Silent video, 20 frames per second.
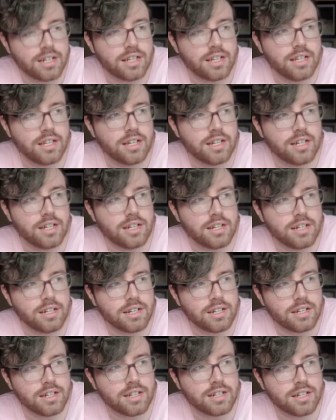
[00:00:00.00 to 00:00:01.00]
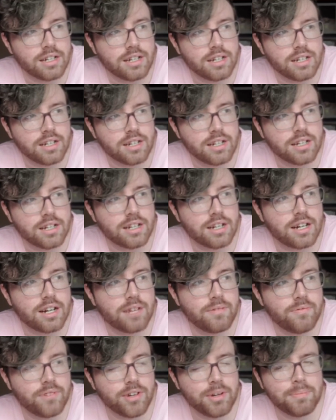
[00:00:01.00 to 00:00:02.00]
Yeah,
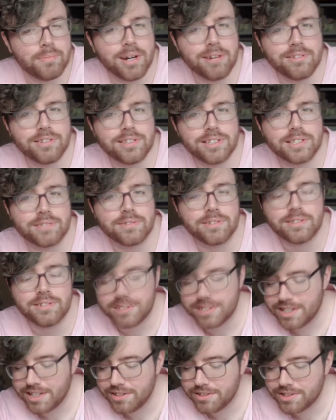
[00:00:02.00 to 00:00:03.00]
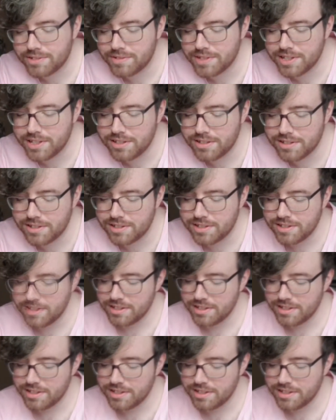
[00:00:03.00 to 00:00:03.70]
I'm very proud of this one. It looks really good.